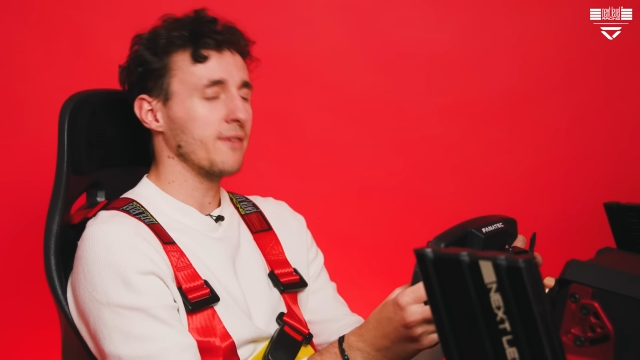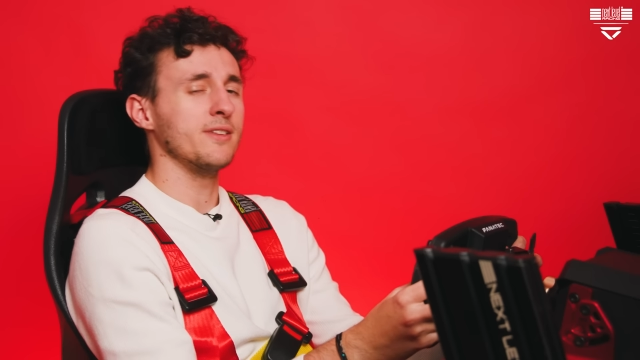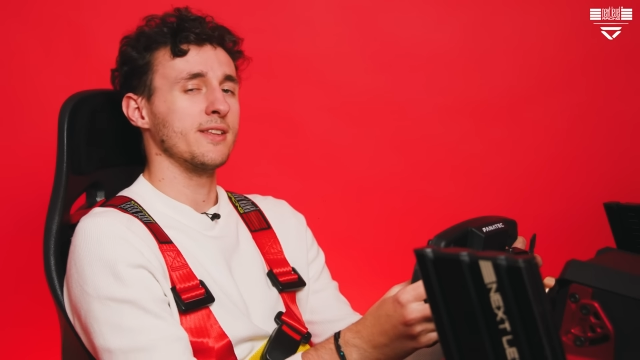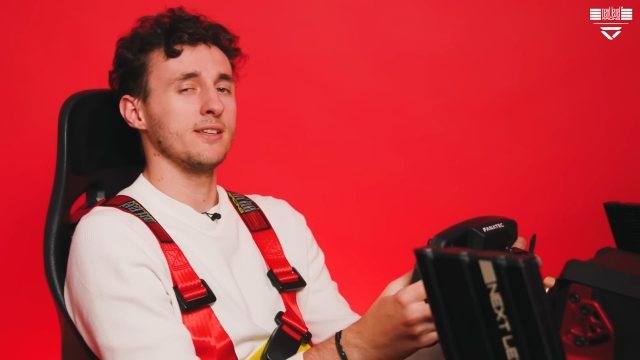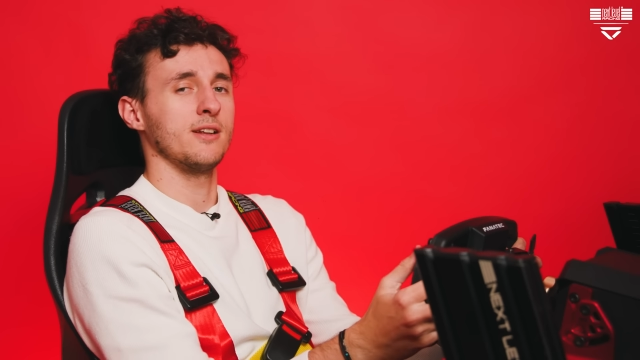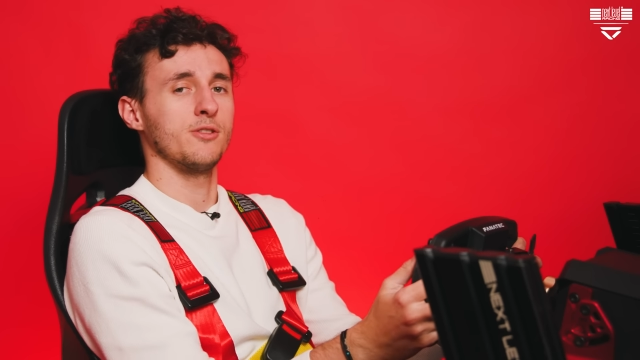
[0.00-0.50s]

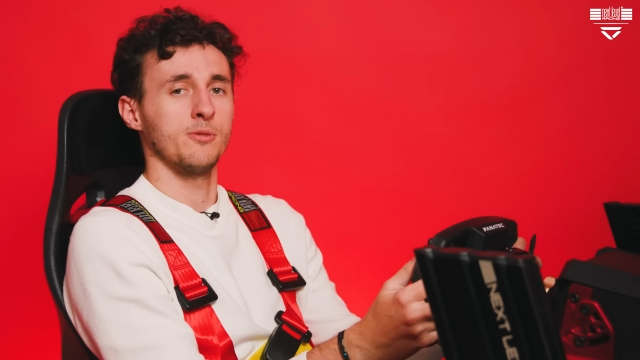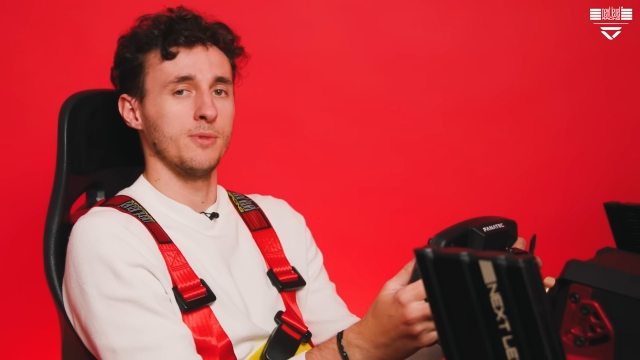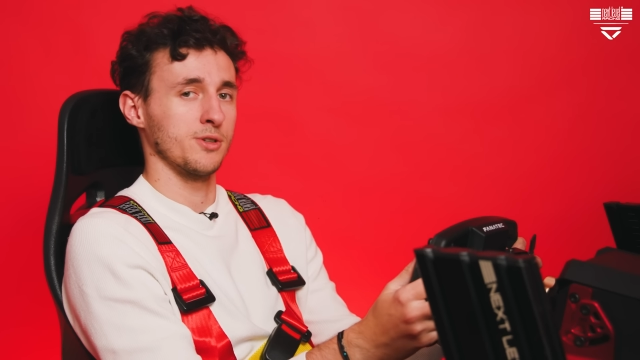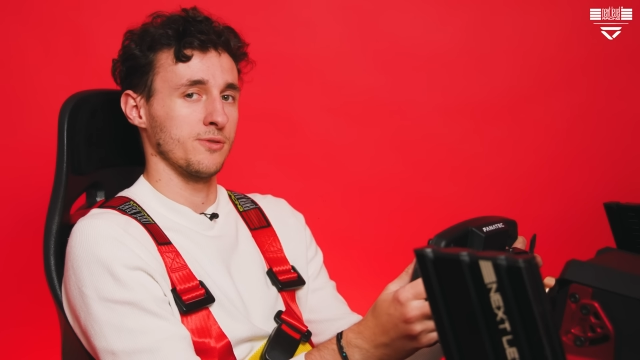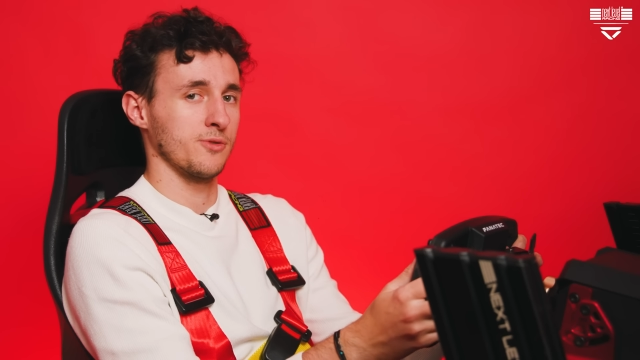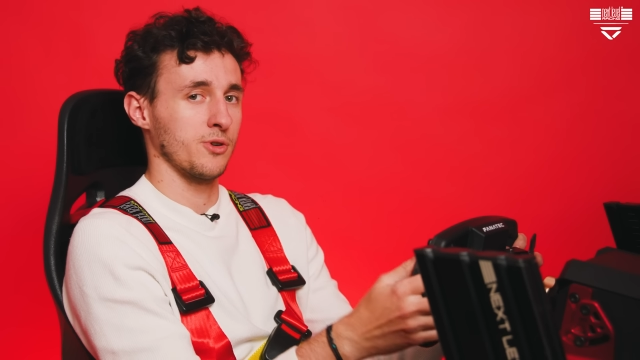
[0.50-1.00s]
haven't tested it too
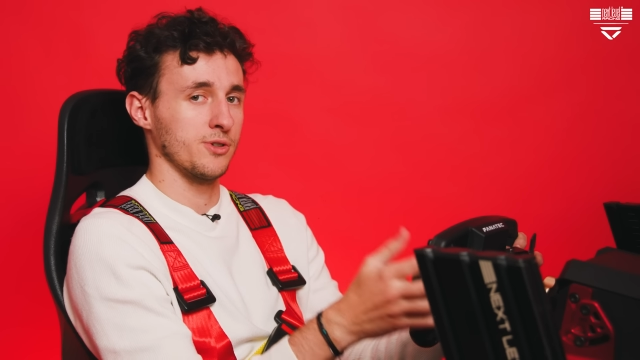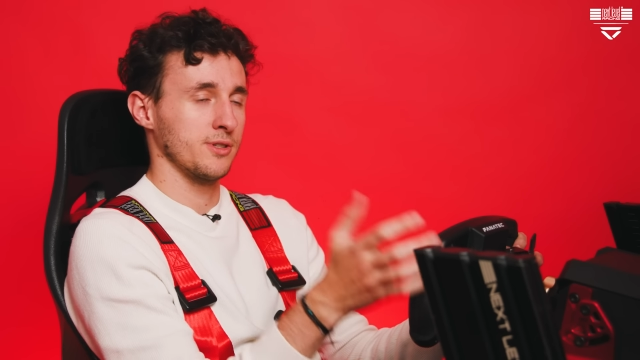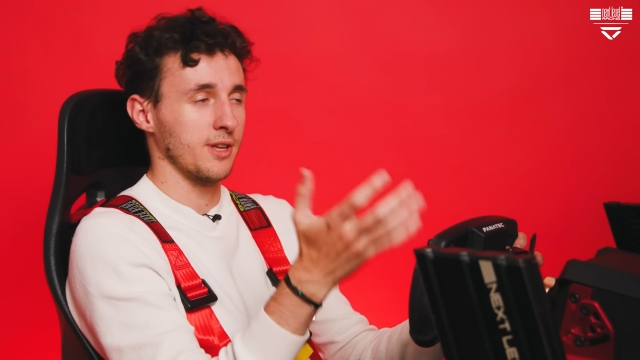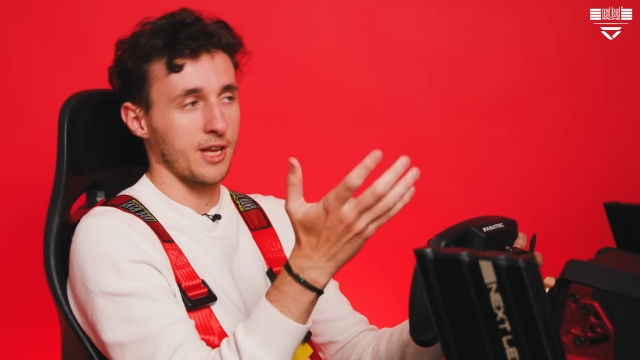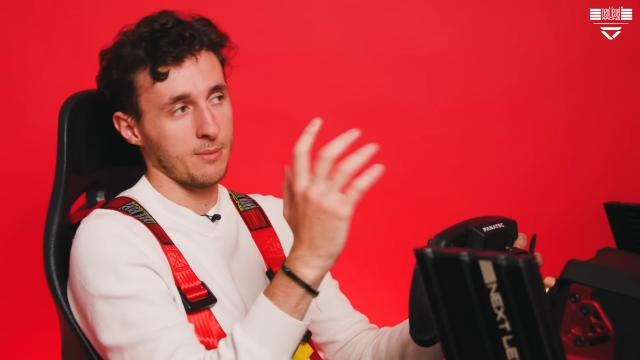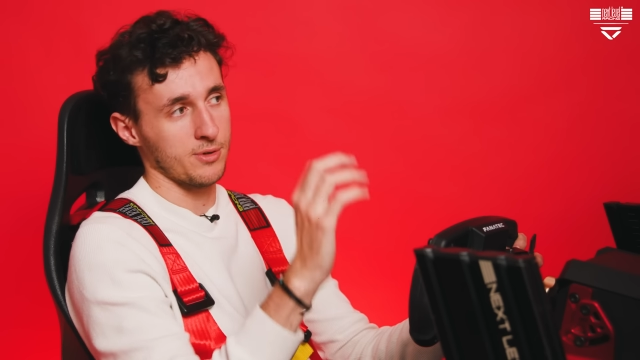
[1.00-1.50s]
much, of course,
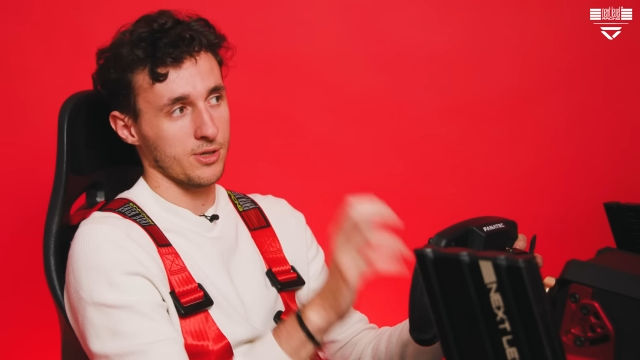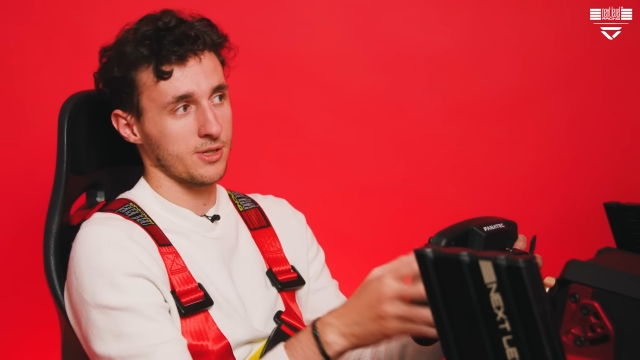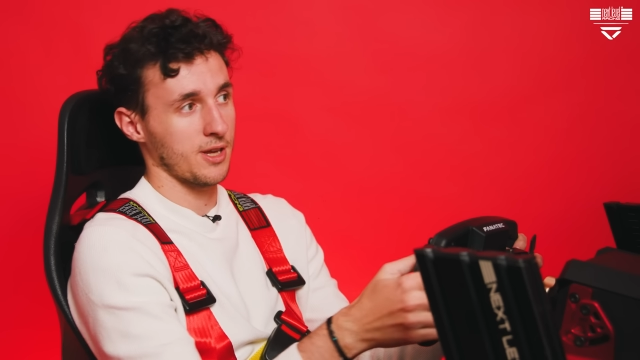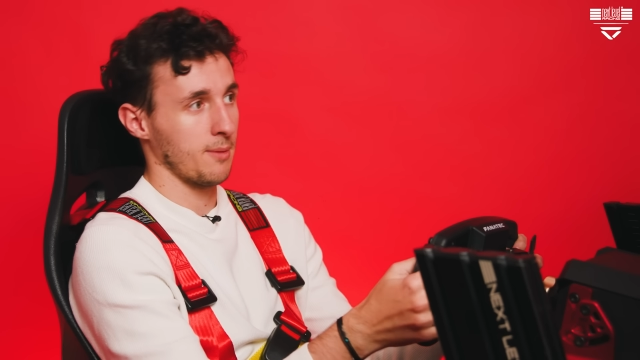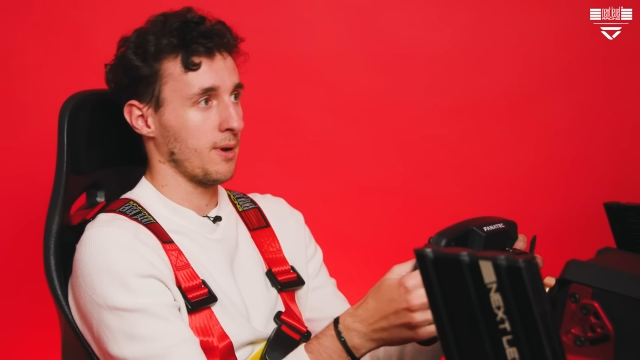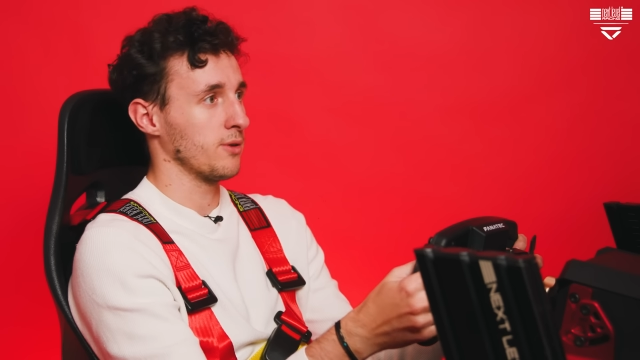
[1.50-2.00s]
the game
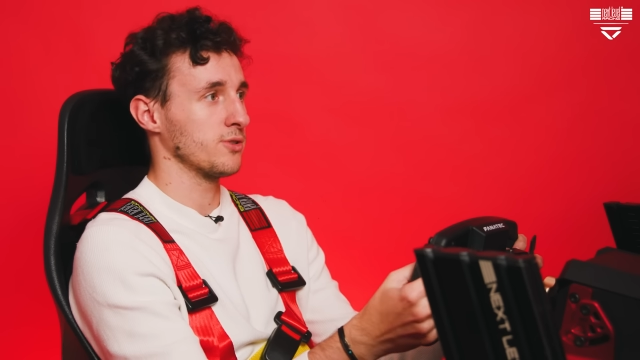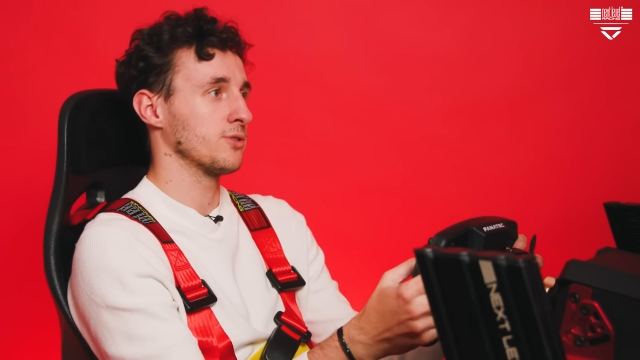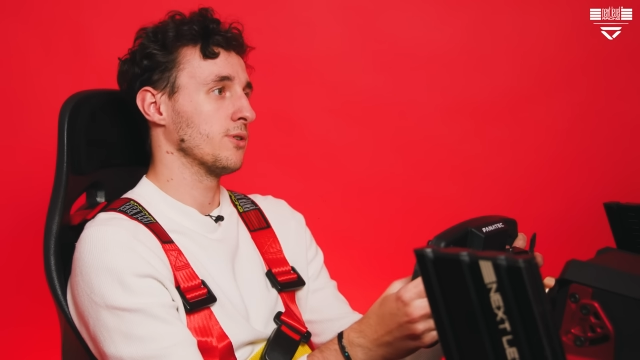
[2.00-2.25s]
just came out,